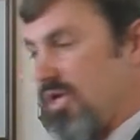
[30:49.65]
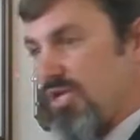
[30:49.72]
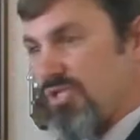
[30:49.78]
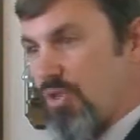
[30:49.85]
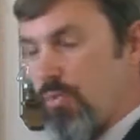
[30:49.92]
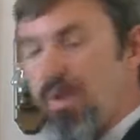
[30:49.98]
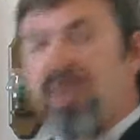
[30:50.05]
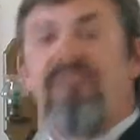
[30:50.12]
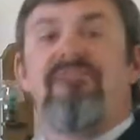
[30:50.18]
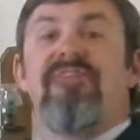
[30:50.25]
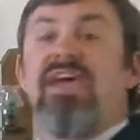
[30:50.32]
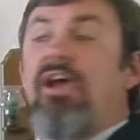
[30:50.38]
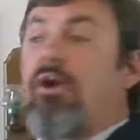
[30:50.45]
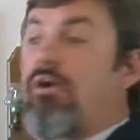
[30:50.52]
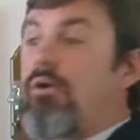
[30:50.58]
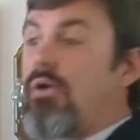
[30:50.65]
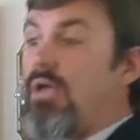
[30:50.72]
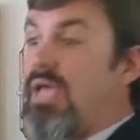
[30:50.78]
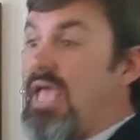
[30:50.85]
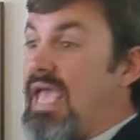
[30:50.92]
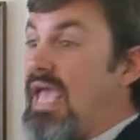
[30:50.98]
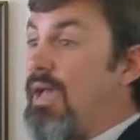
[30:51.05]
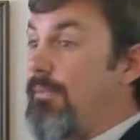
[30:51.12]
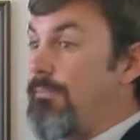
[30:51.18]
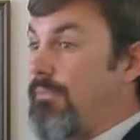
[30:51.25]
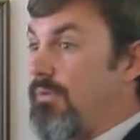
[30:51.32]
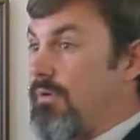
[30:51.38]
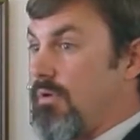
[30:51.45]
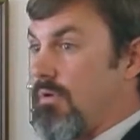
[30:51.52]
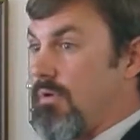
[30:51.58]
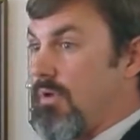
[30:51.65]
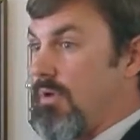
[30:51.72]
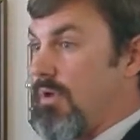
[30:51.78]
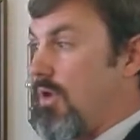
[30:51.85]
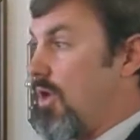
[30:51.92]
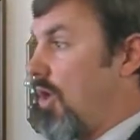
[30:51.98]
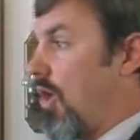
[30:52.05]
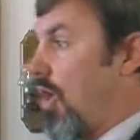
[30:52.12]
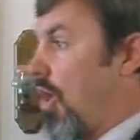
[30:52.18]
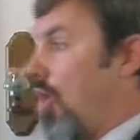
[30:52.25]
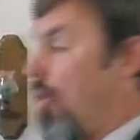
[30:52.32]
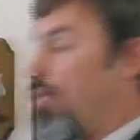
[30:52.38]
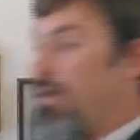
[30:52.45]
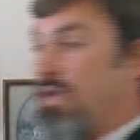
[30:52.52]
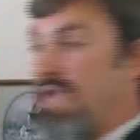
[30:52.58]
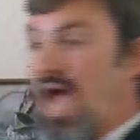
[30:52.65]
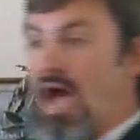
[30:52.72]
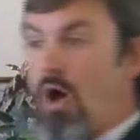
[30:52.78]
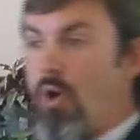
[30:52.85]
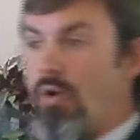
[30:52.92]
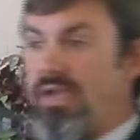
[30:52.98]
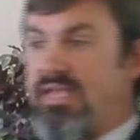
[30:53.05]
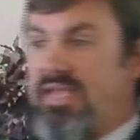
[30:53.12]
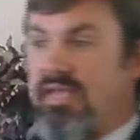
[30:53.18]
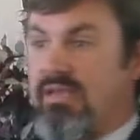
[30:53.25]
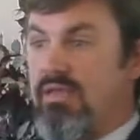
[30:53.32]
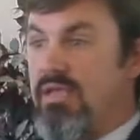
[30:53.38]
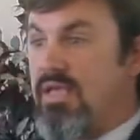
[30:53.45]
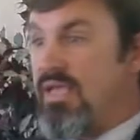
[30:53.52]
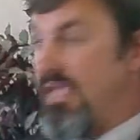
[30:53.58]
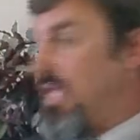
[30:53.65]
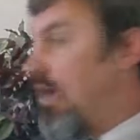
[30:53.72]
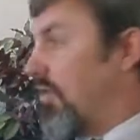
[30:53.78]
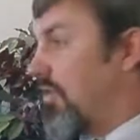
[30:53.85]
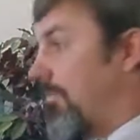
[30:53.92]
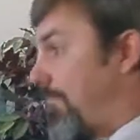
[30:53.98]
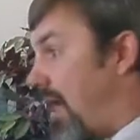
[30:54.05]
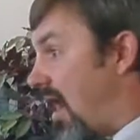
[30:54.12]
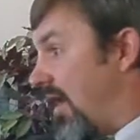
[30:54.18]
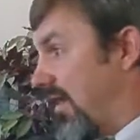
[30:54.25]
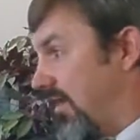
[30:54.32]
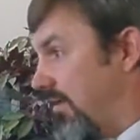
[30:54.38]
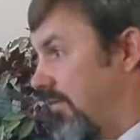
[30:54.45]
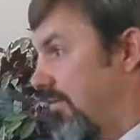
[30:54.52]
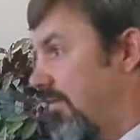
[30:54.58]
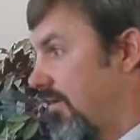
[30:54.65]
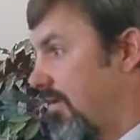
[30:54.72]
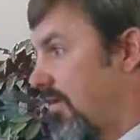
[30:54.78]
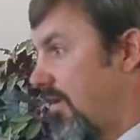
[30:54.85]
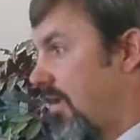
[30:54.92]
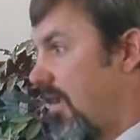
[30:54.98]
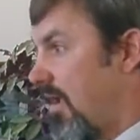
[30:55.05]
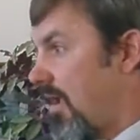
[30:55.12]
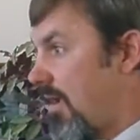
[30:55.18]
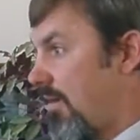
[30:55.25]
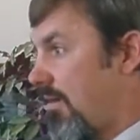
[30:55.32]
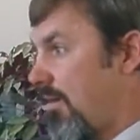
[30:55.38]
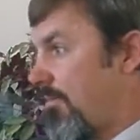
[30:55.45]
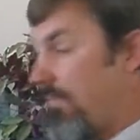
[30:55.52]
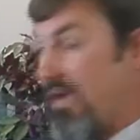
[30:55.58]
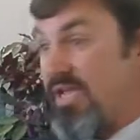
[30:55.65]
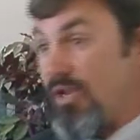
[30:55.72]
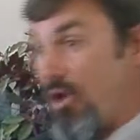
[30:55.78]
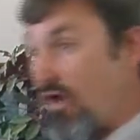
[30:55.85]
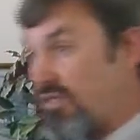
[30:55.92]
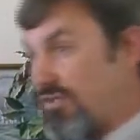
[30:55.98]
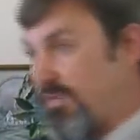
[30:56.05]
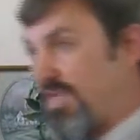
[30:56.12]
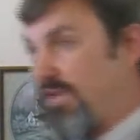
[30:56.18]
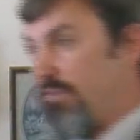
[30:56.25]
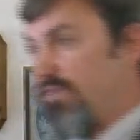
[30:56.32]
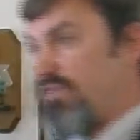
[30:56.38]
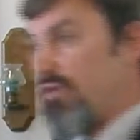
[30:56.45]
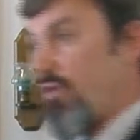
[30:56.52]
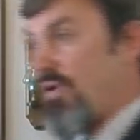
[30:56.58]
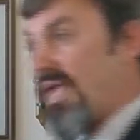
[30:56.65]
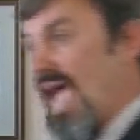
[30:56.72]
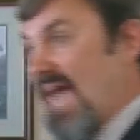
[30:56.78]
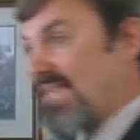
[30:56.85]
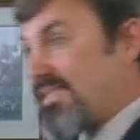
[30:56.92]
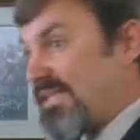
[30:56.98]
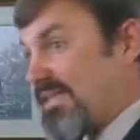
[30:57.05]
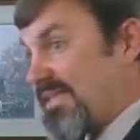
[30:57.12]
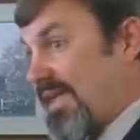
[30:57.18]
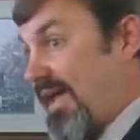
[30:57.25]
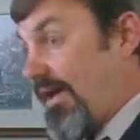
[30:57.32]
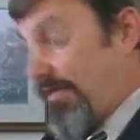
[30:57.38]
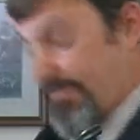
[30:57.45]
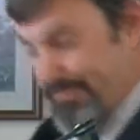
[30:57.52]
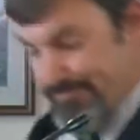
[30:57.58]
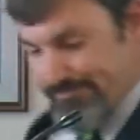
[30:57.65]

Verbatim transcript: So we fear him who not only can kill the body, but can also kill a soul and cast it into hell.